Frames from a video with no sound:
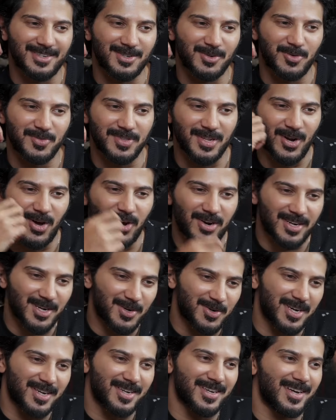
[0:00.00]
Over the
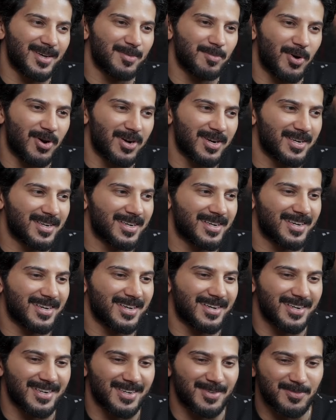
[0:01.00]
lockdown, I bought a
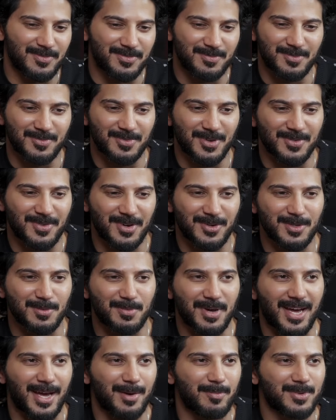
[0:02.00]
guitar and I found
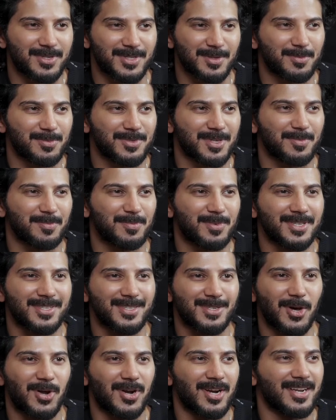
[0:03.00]
some app or some
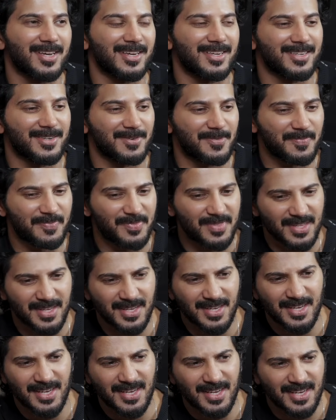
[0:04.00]
person online, and
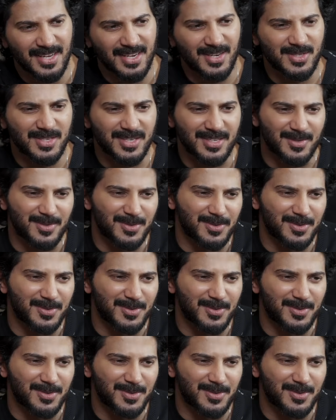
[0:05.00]
I was like,